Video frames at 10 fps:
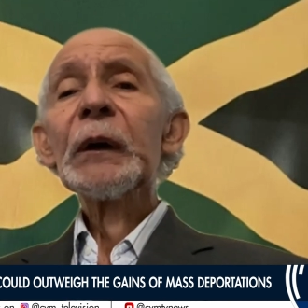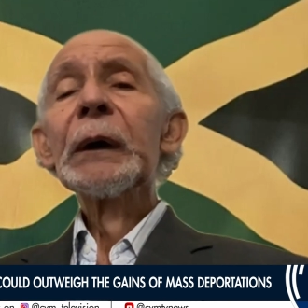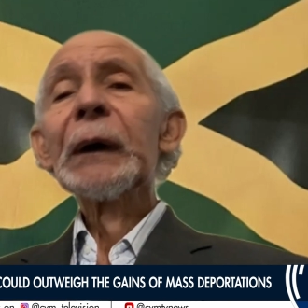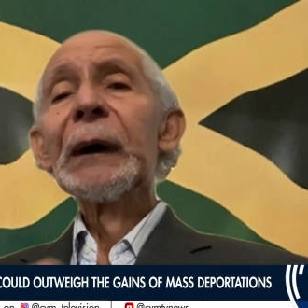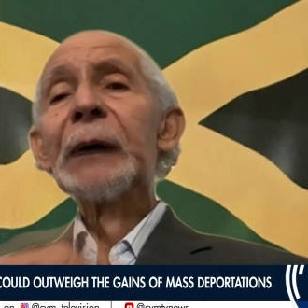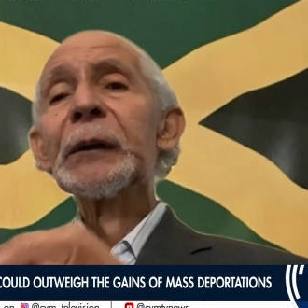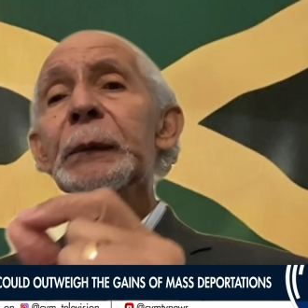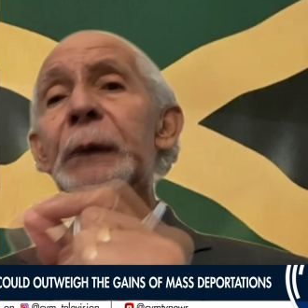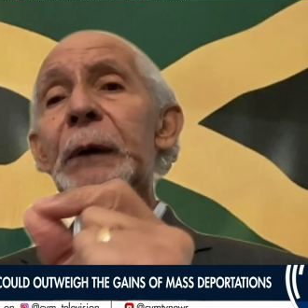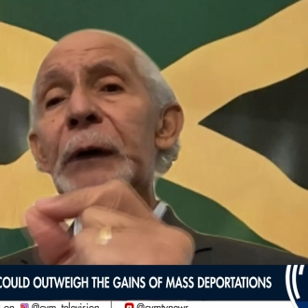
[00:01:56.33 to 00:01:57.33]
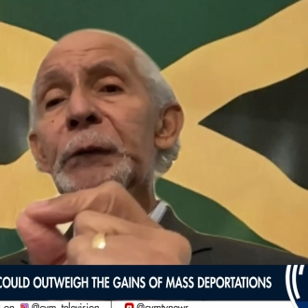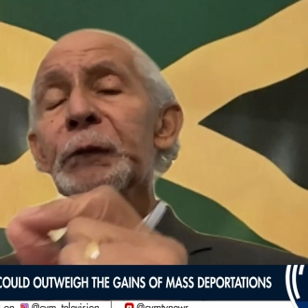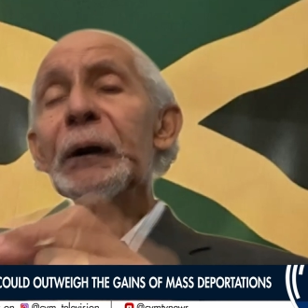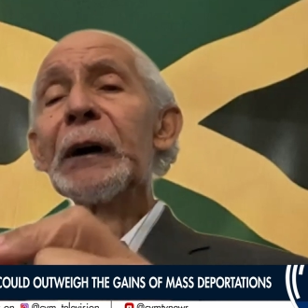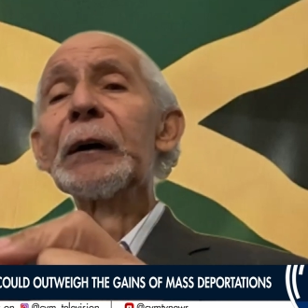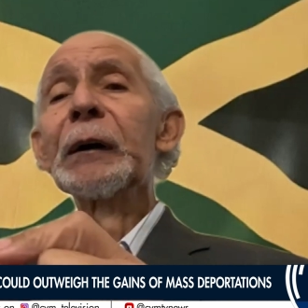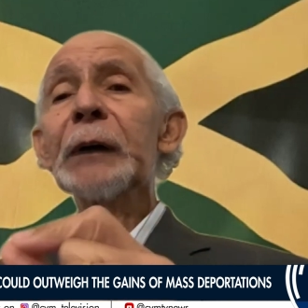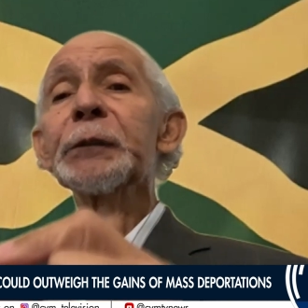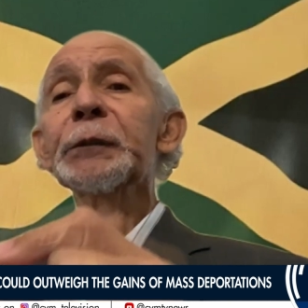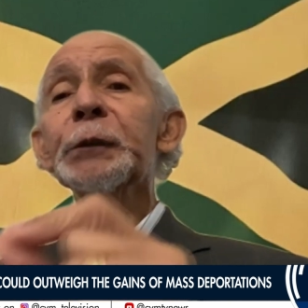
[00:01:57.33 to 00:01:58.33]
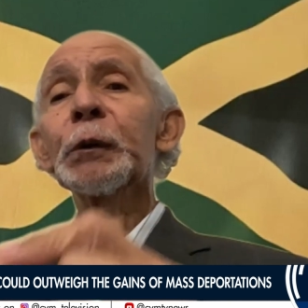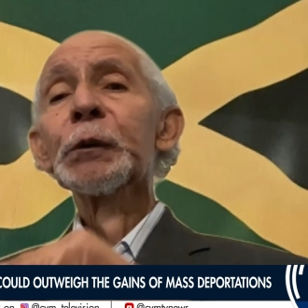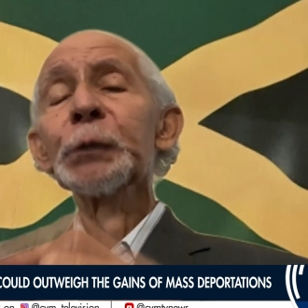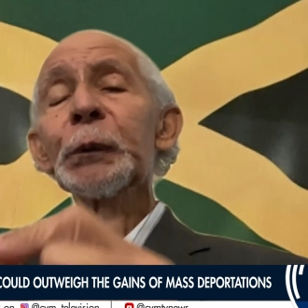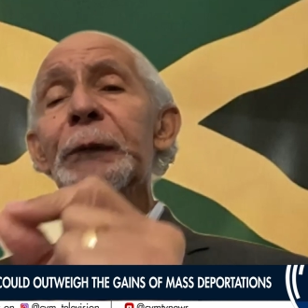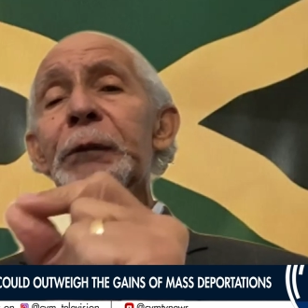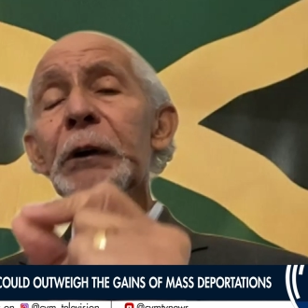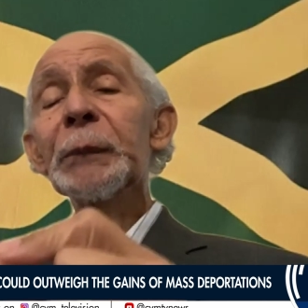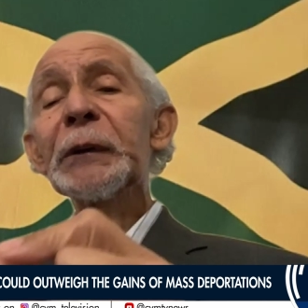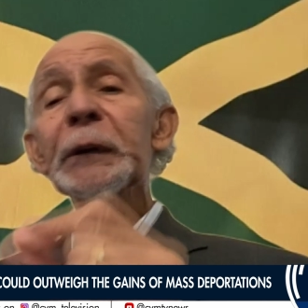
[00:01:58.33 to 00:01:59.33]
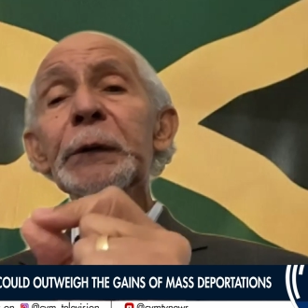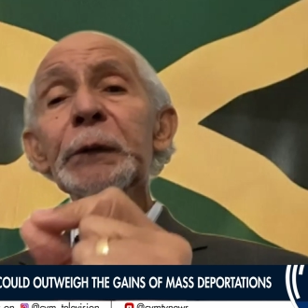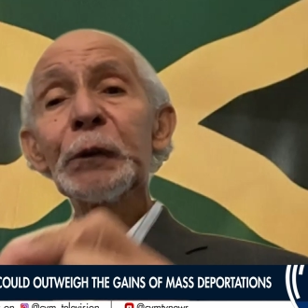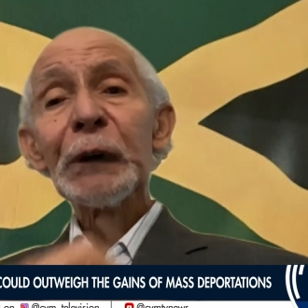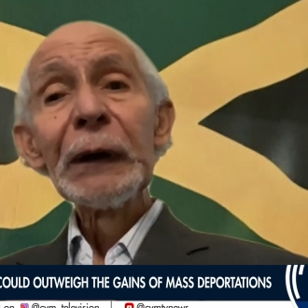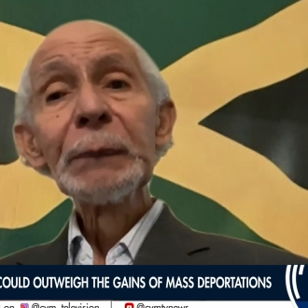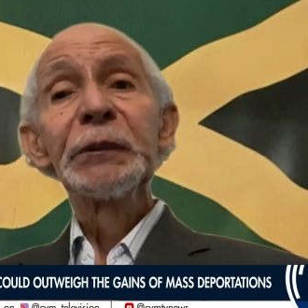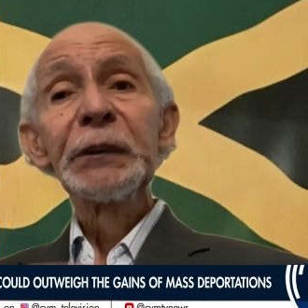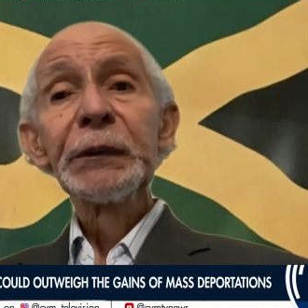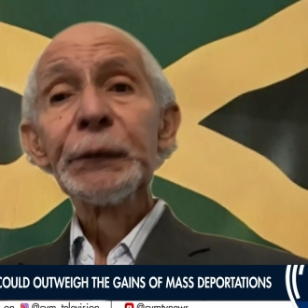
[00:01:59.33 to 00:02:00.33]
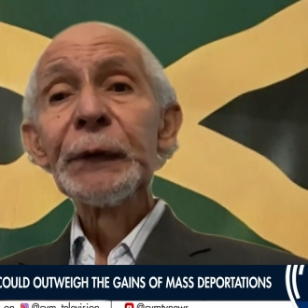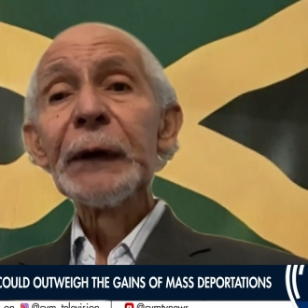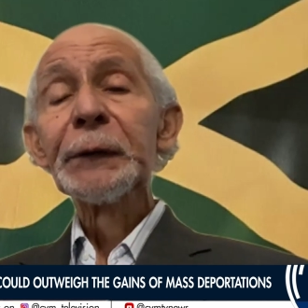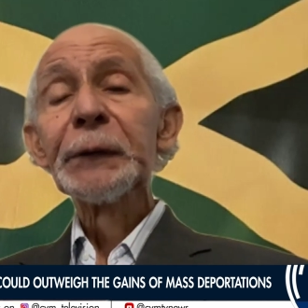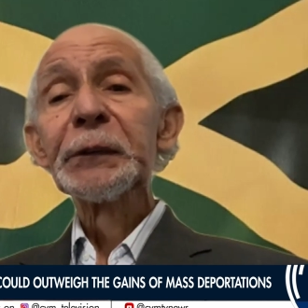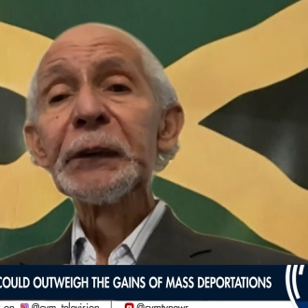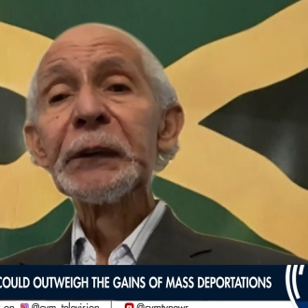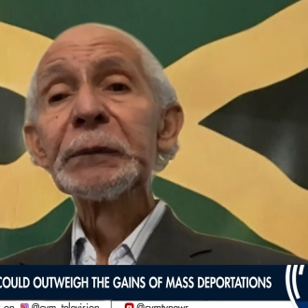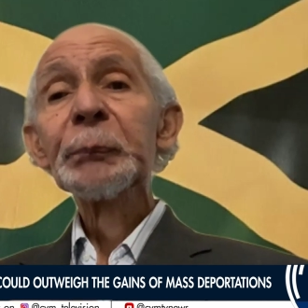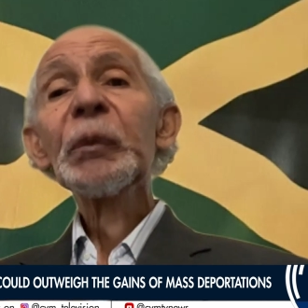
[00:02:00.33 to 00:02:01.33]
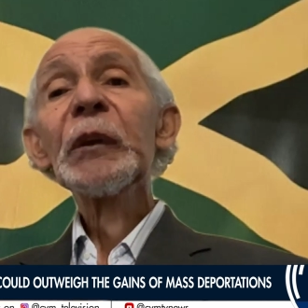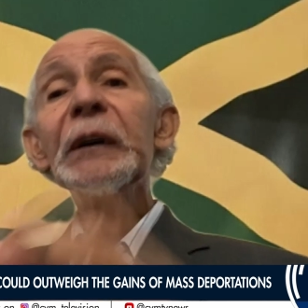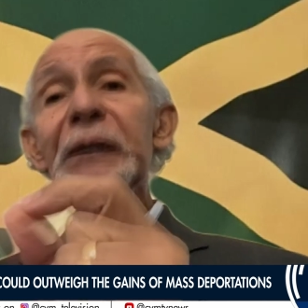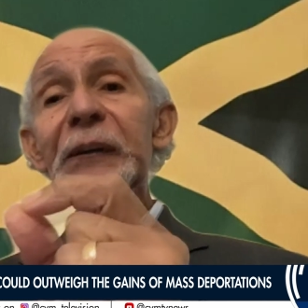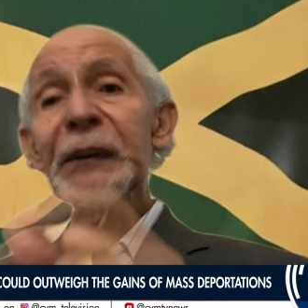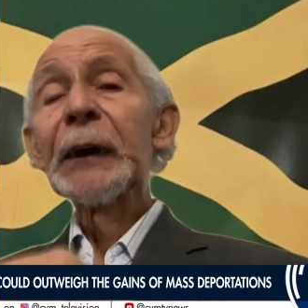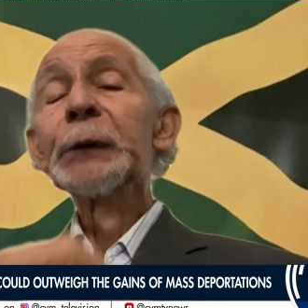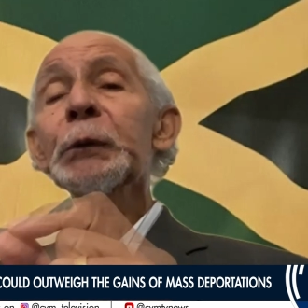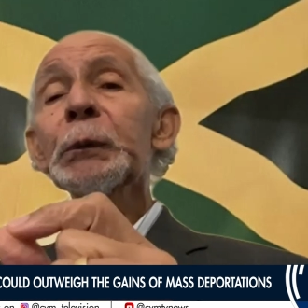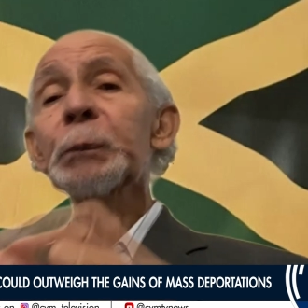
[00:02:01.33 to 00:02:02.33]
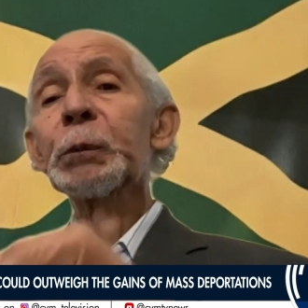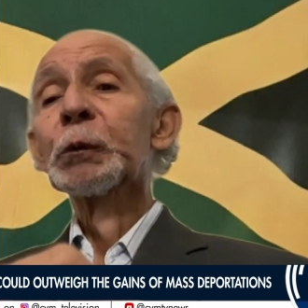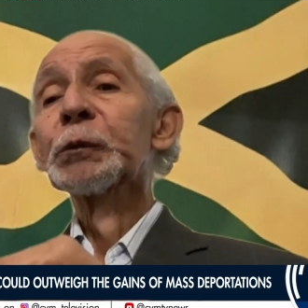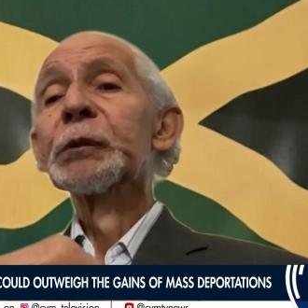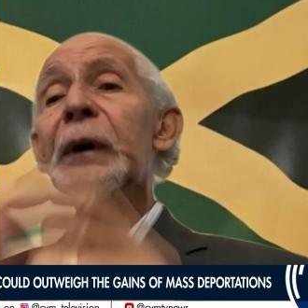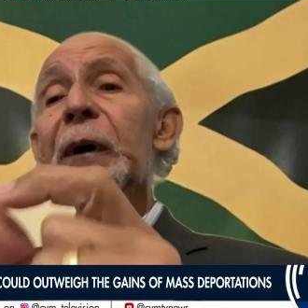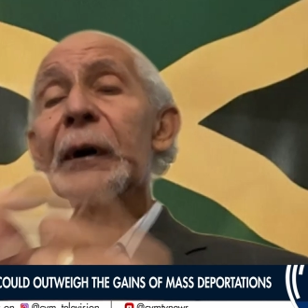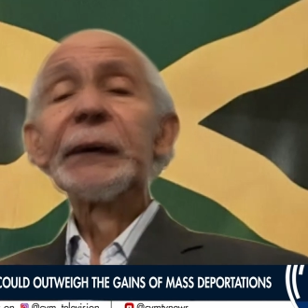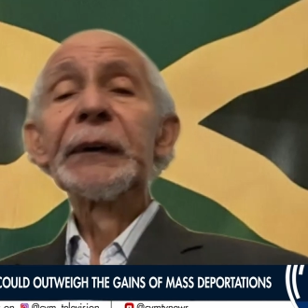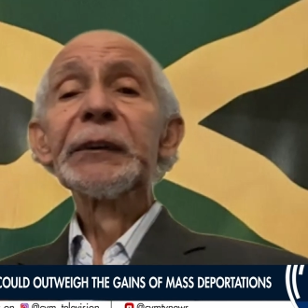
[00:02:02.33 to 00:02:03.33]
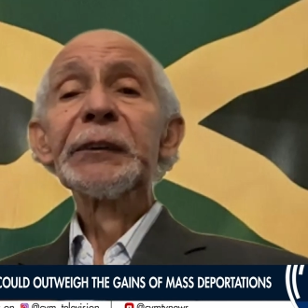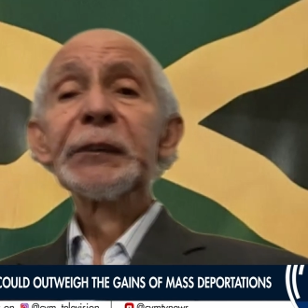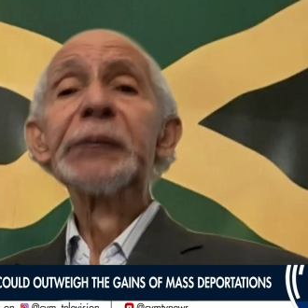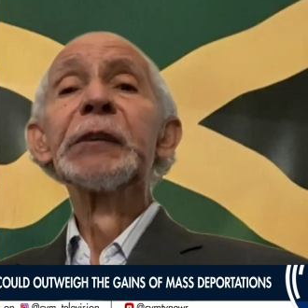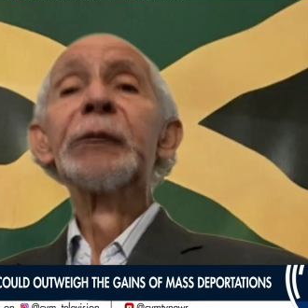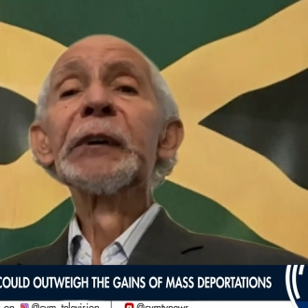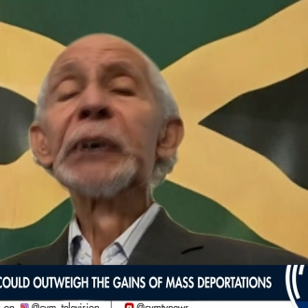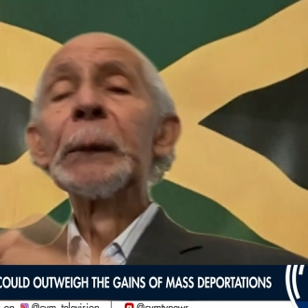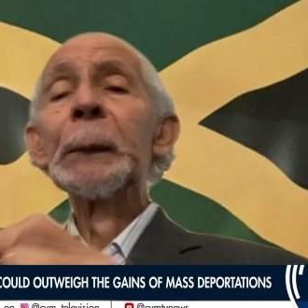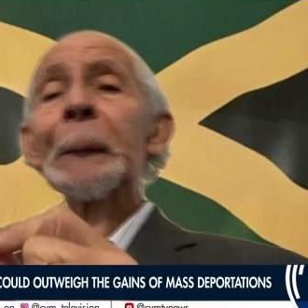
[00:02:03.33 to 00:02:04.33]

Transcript: And as far as those who have committed crimes in the United States, that will pose other significant